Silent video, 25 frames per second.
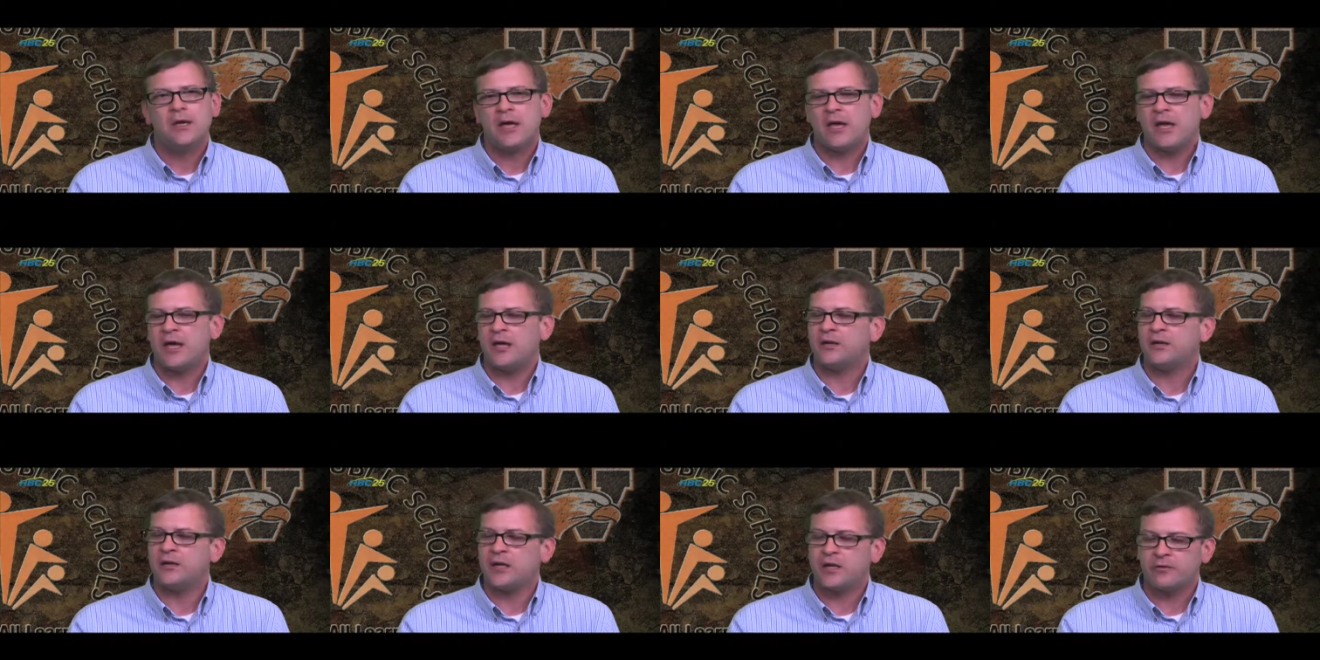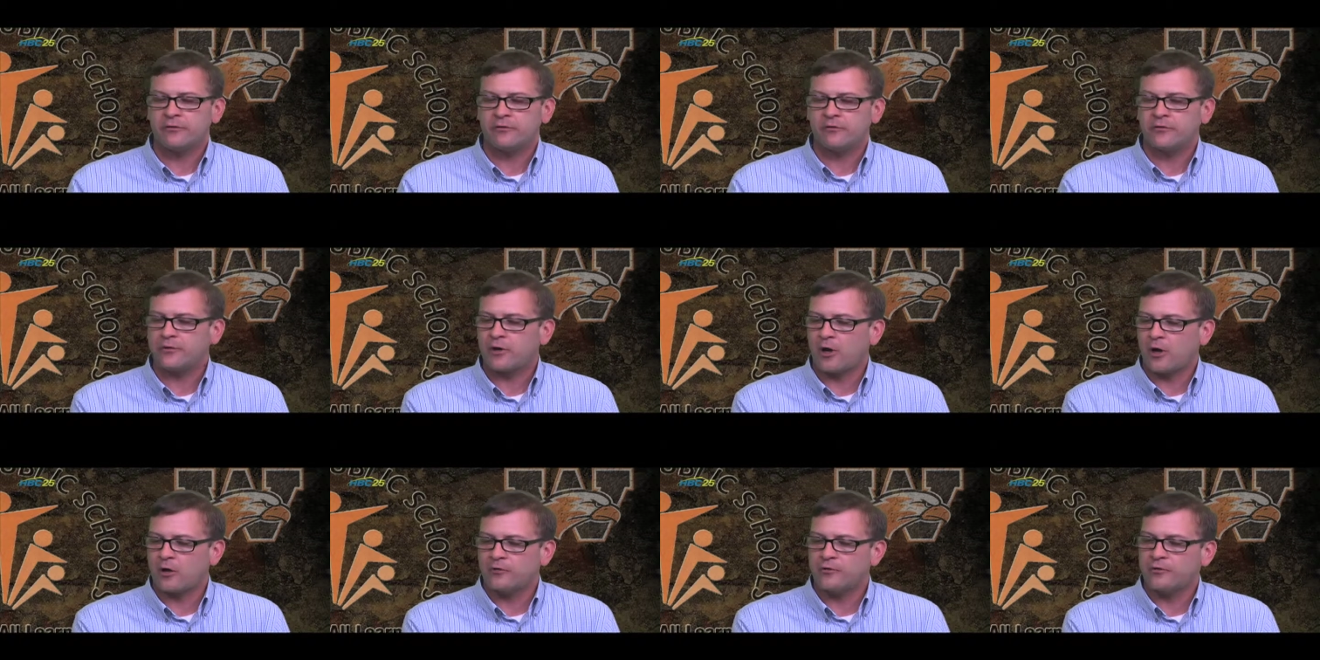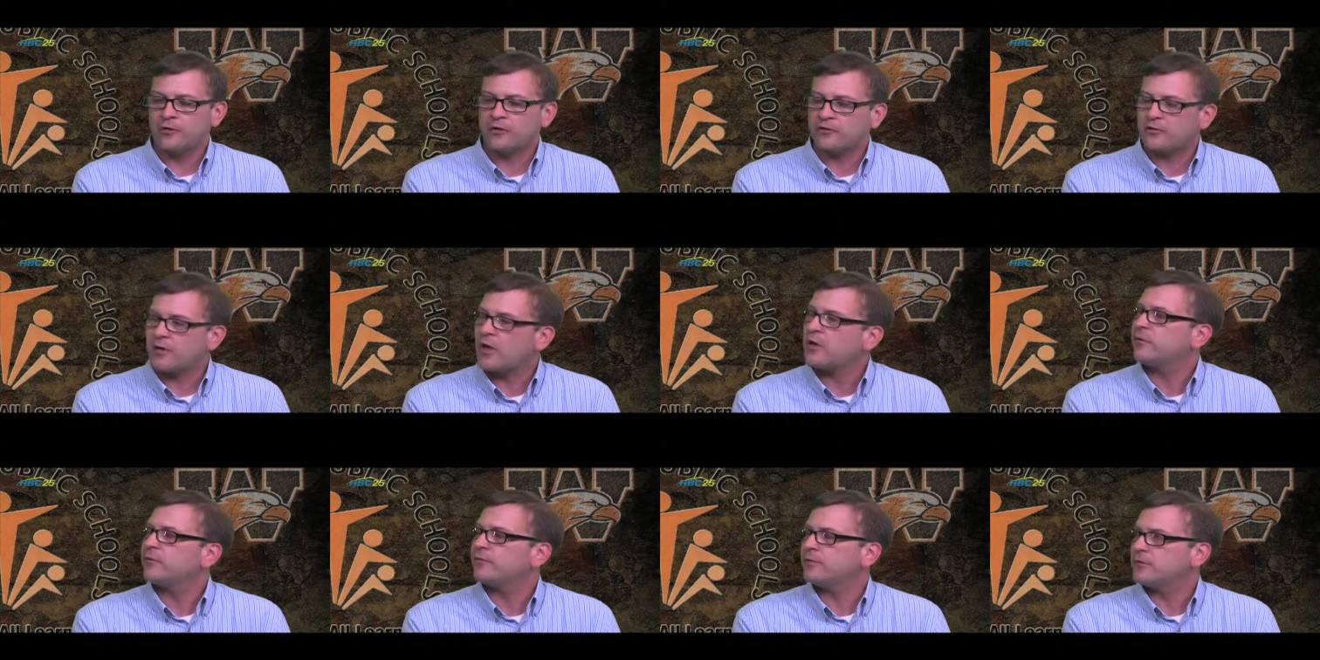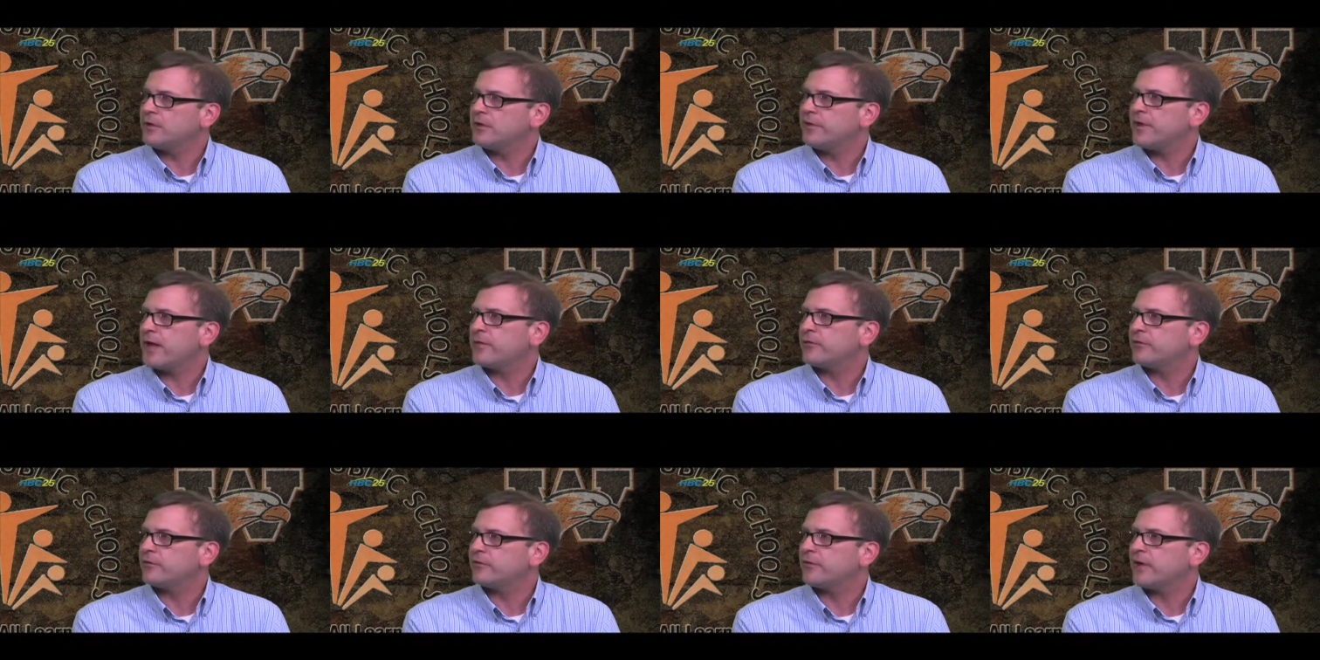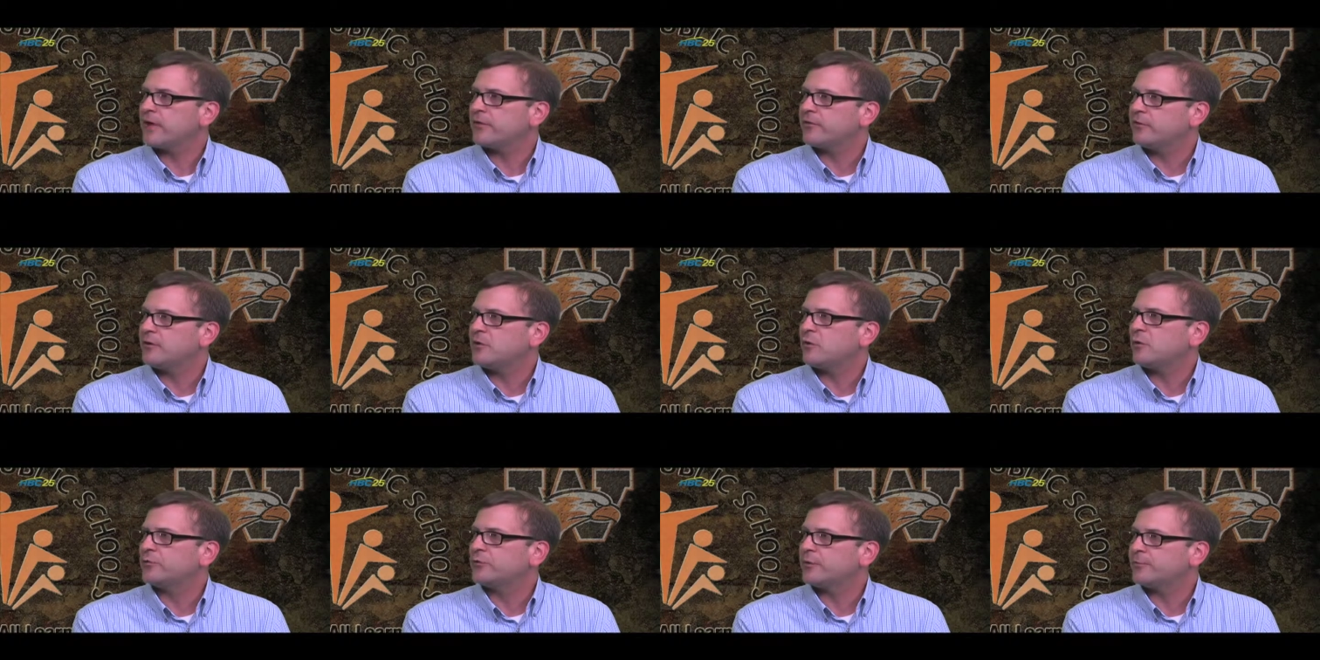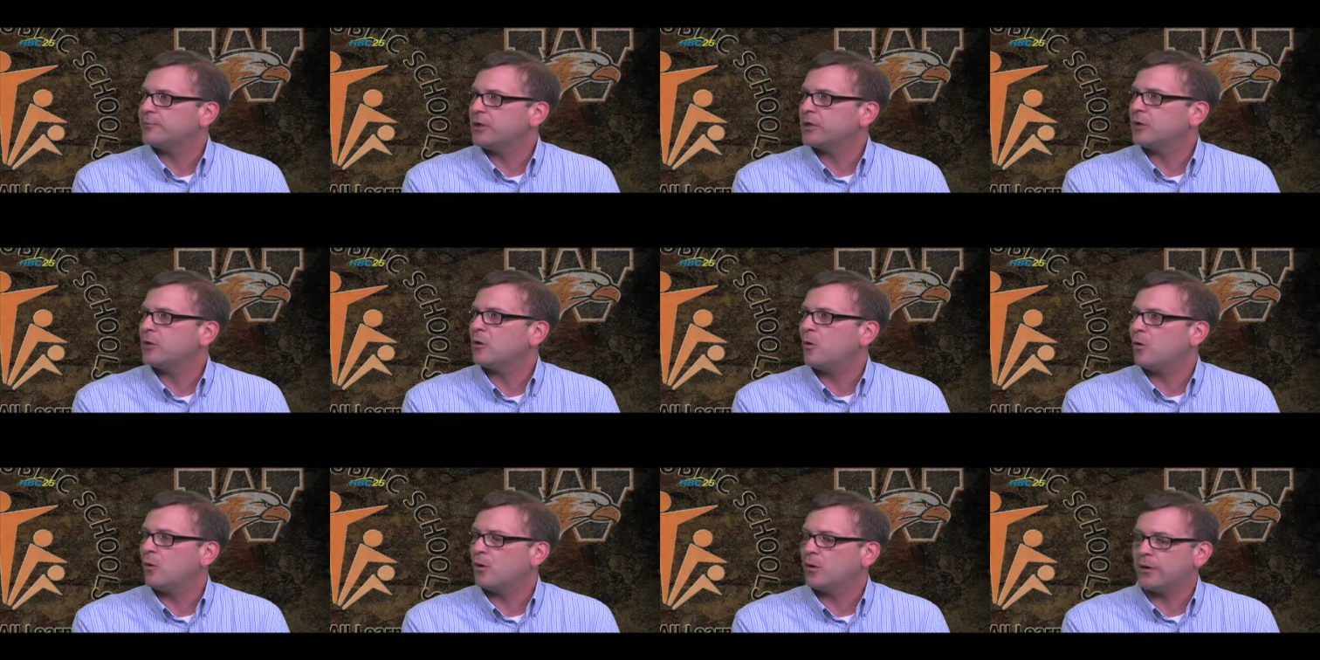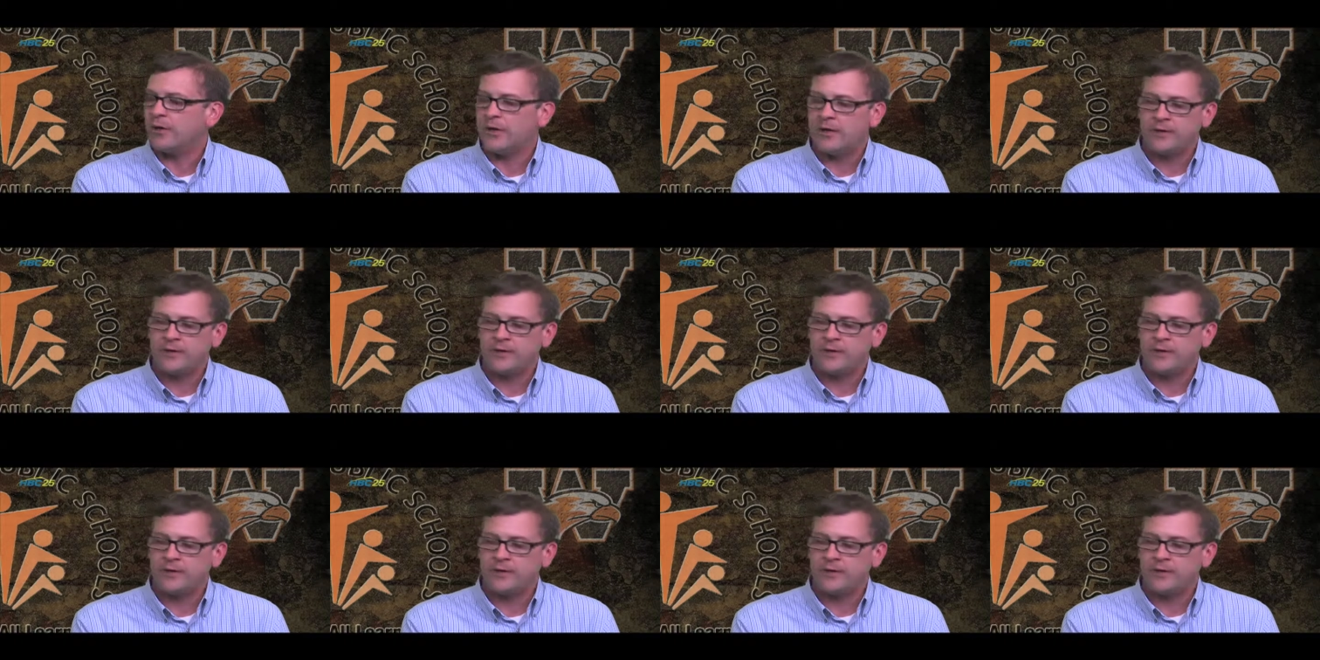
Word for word: and and start successfully, that's that's the ultimate goal.